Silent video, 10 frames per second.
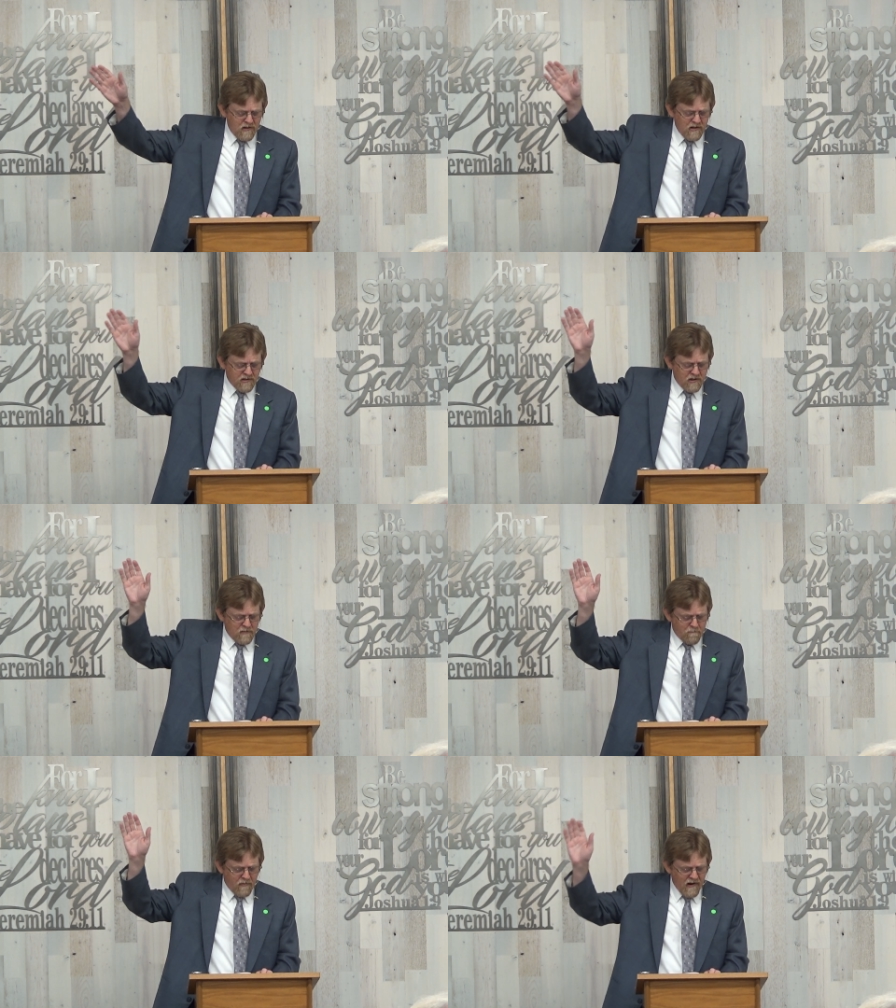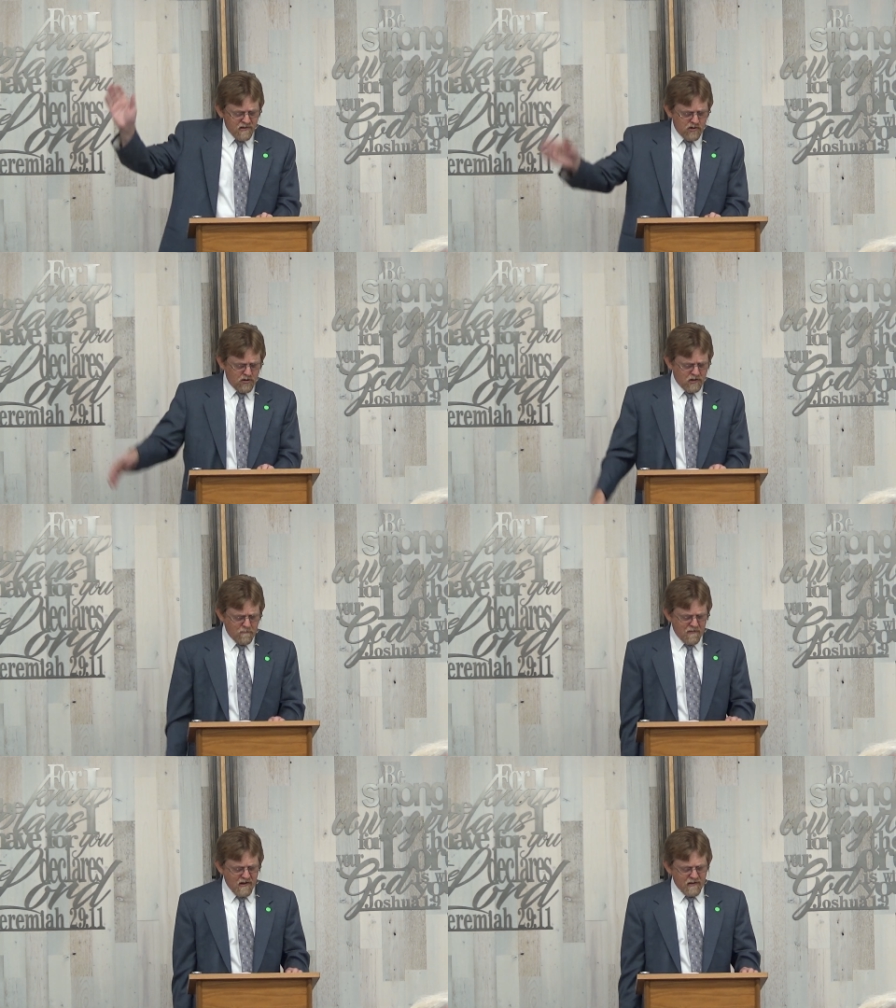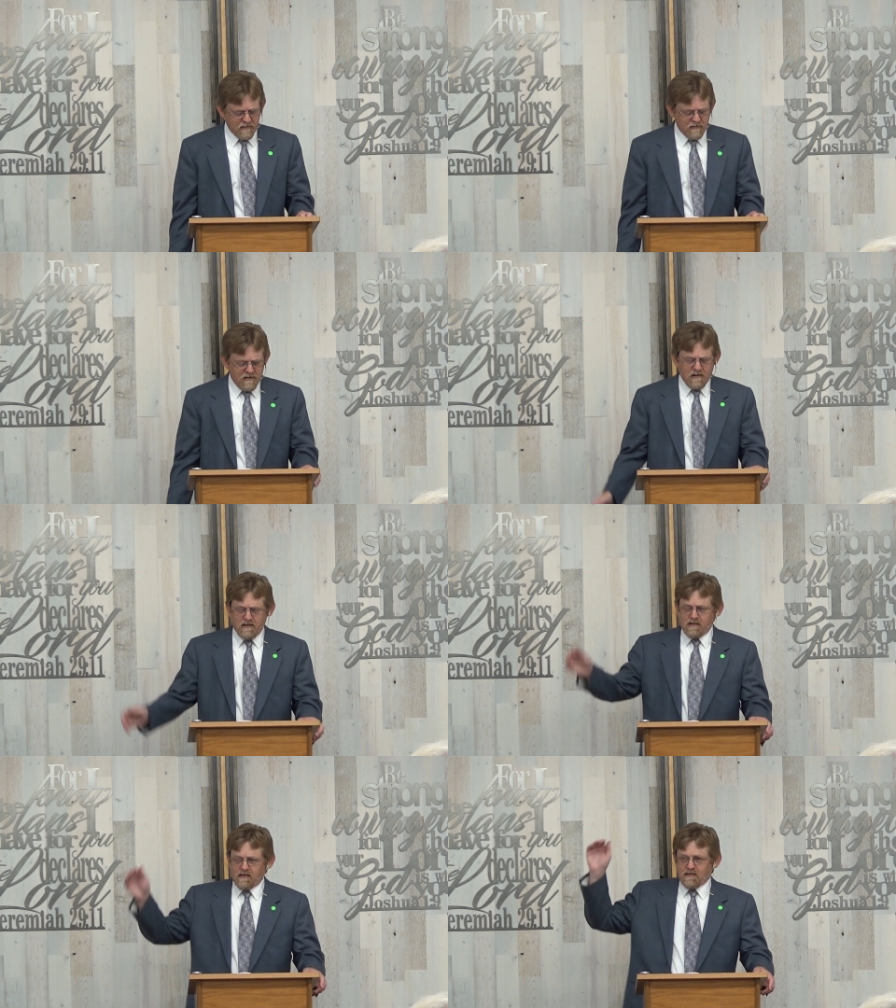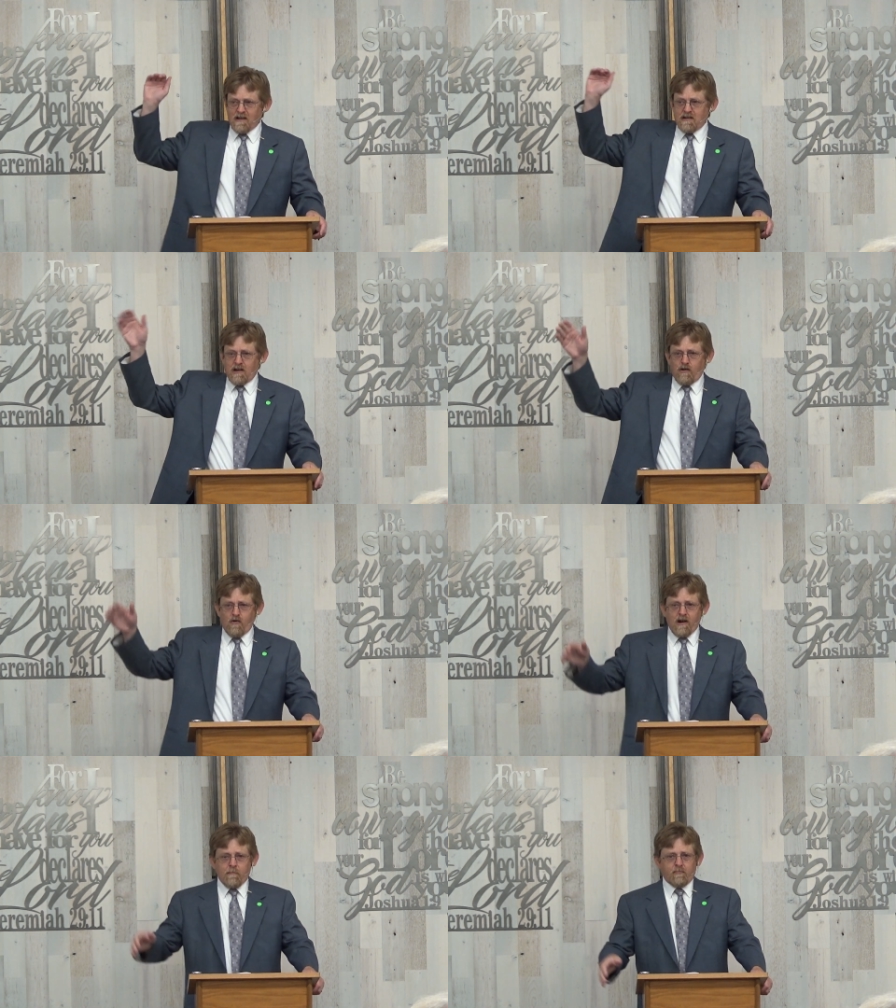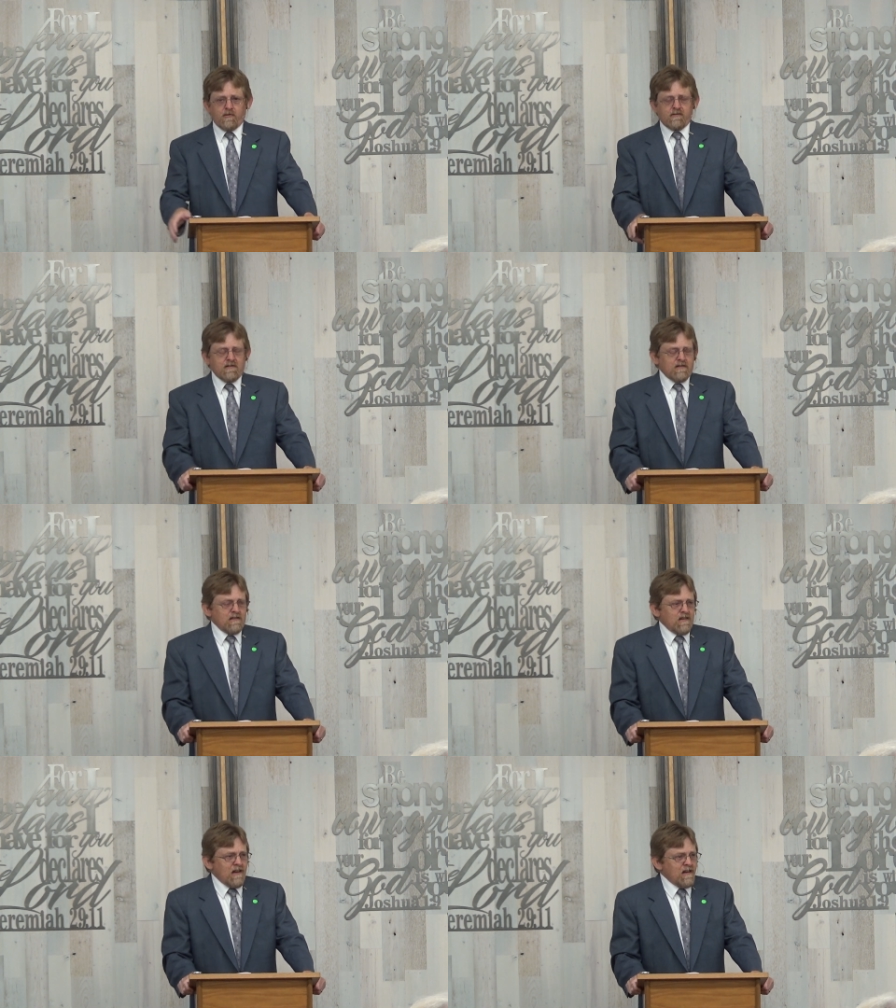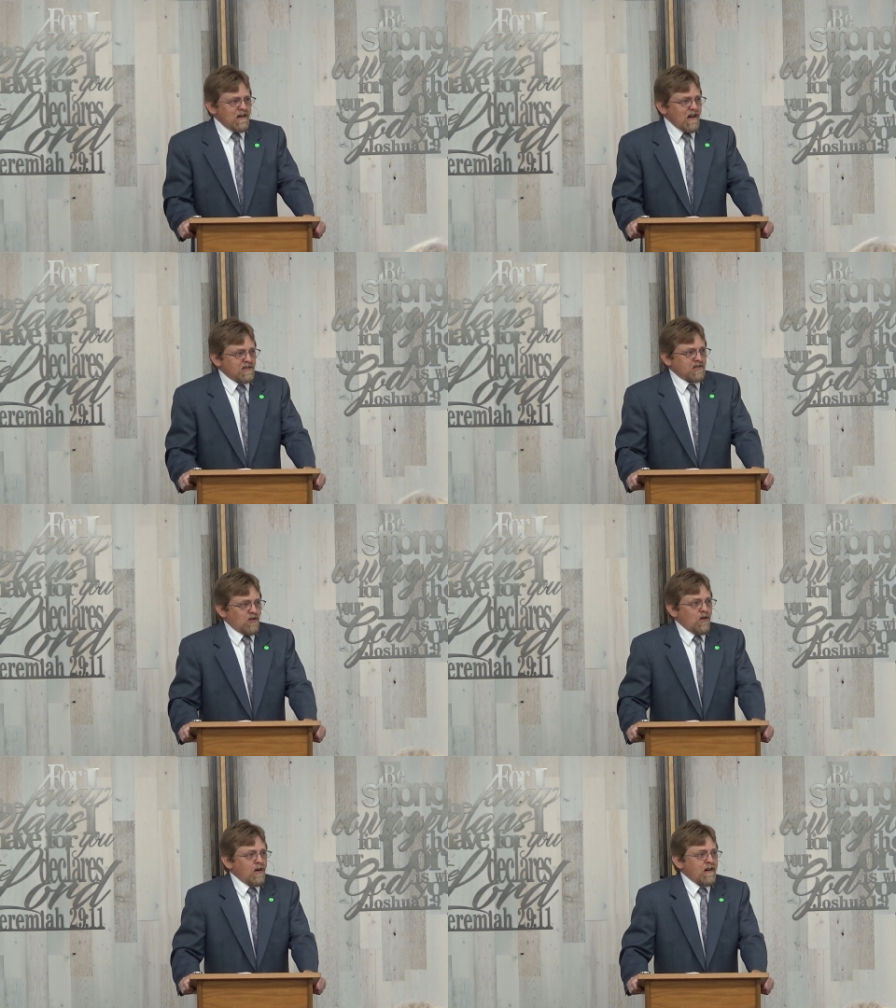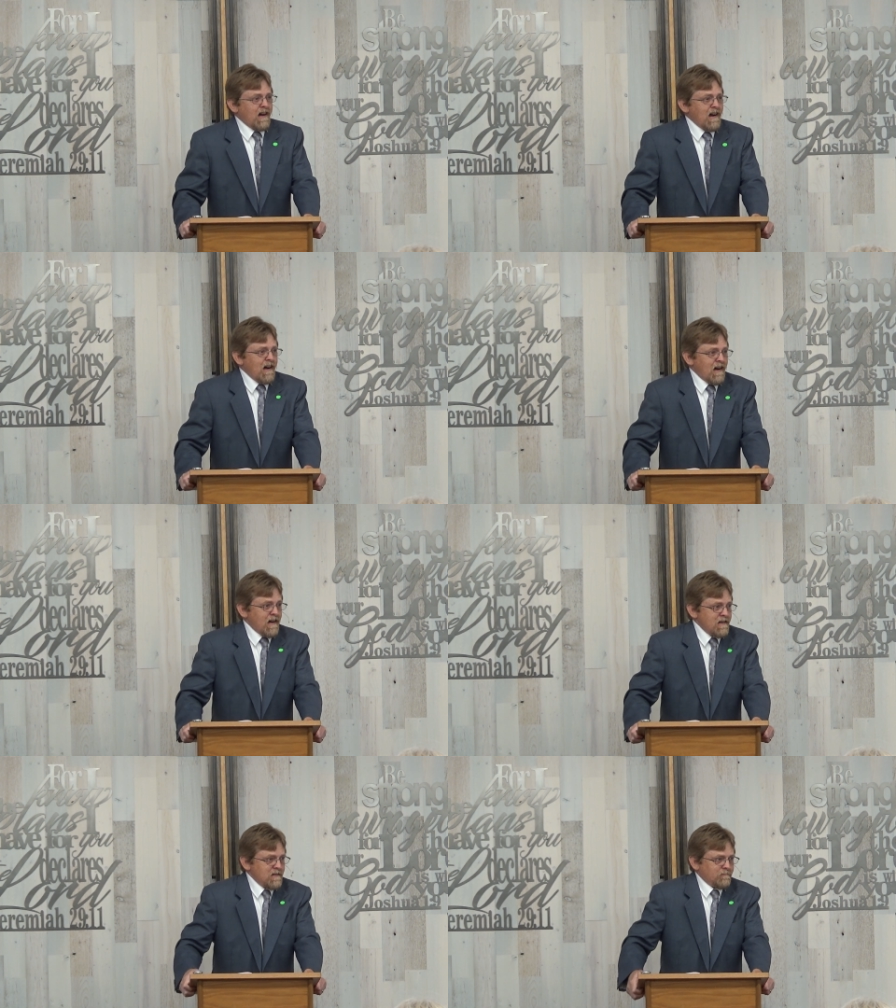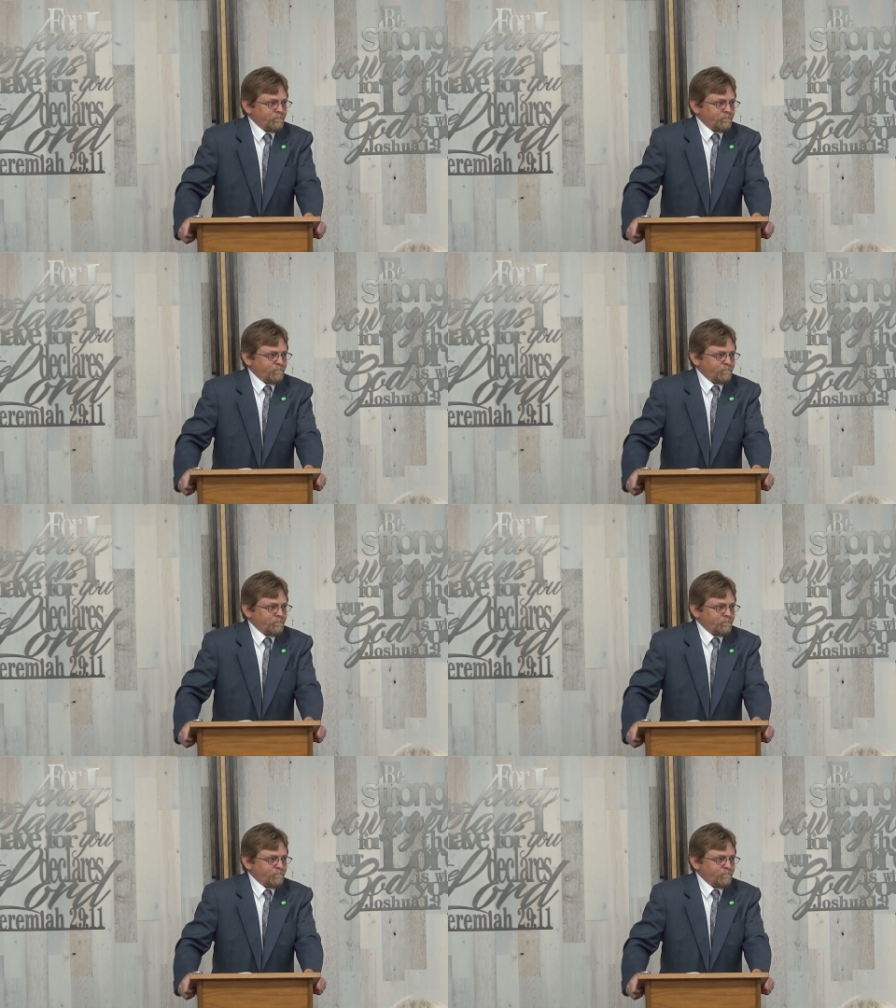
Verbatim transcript: Is it by your command that they go up and nest on high?